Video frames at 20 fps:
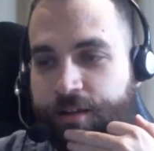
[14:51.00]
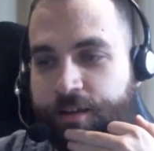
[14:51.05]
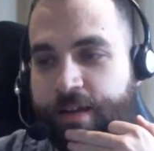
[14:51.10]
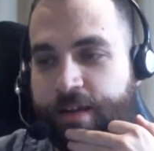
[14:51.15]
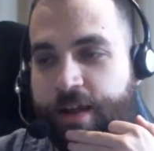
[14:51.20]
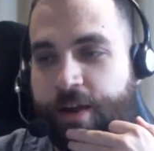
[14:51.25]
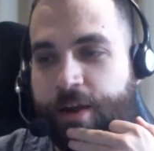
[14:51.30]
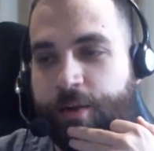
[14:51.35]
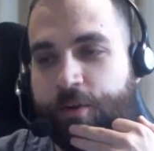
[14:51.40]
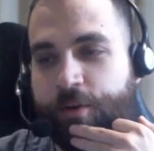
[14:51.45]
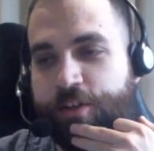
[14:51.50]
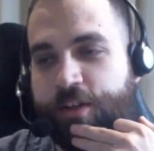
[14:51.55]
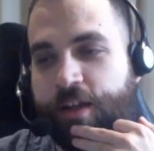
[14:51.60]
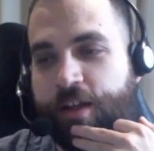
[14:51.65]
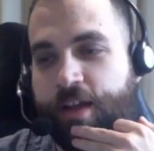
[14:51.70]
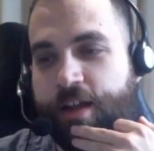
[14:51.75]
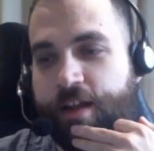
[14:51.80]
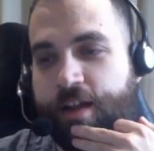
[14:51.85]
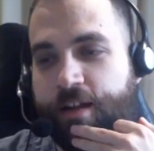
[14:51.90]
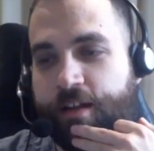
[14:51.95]
Now I wish I
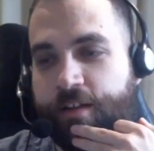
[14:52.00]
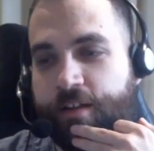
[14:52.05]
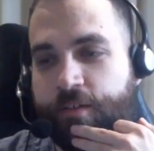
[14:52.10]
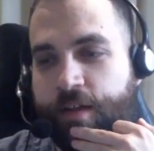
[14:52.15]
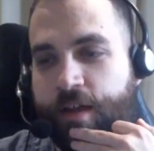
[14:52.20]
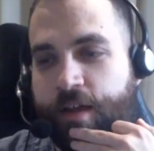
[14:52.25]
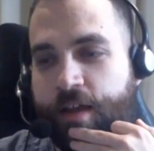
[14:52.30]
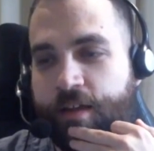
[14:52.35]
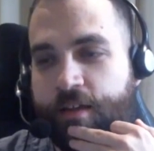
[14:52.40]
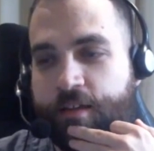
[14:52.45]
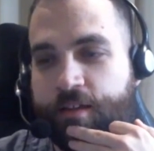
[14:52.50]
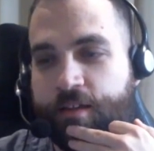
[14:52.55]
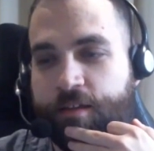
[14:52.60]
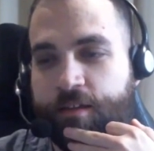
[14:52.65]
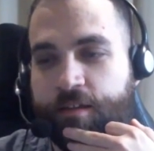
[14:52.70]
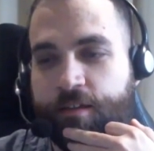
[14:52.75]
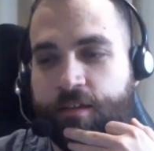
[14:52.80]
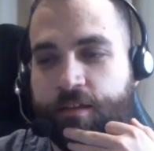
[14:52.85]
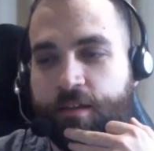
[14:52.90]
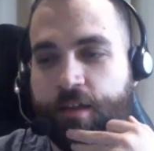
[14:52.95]

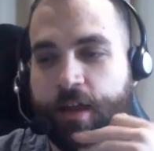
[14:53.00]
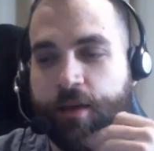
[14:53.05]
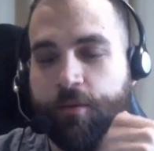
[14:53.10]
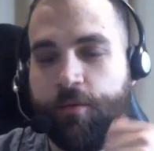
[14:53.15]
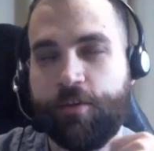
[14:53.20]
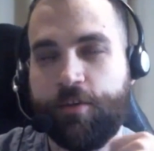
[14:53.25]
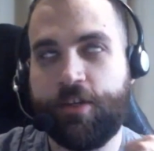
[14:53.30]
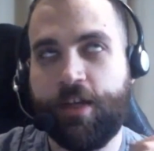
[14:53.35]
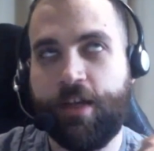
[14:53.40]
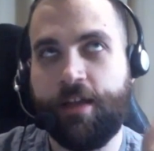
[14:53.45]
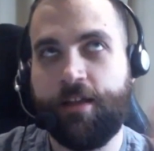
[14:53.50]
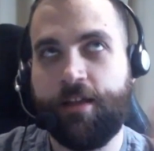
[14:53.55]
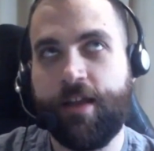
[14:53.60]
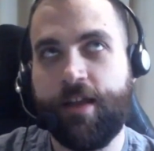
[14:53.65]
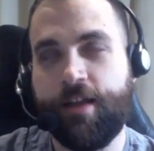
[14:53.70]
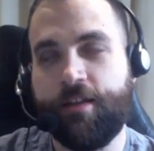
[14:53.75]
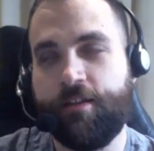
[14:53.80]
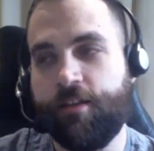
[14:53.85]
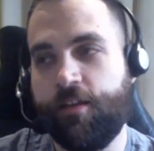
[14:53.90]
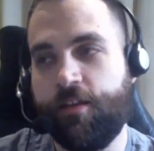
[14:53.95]
had
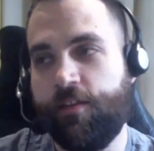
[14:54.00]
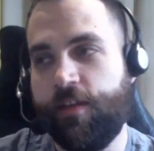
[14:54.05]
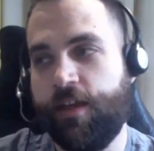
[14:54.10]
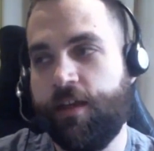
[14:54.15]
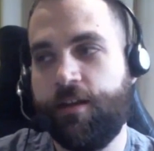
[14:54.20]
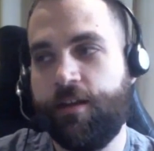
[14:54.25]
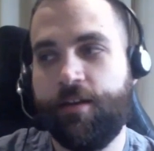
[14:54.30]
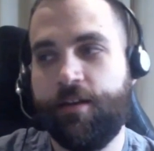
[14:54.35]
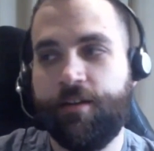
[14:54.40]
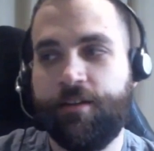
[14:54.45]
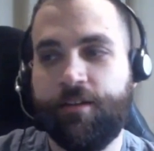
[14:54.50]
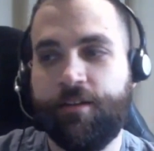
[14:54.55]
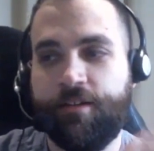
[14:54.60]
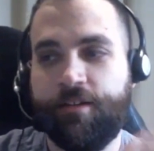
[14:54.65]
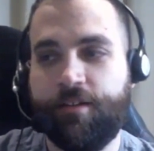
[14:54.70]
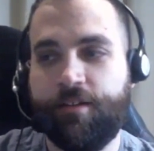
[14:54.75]
not done that. since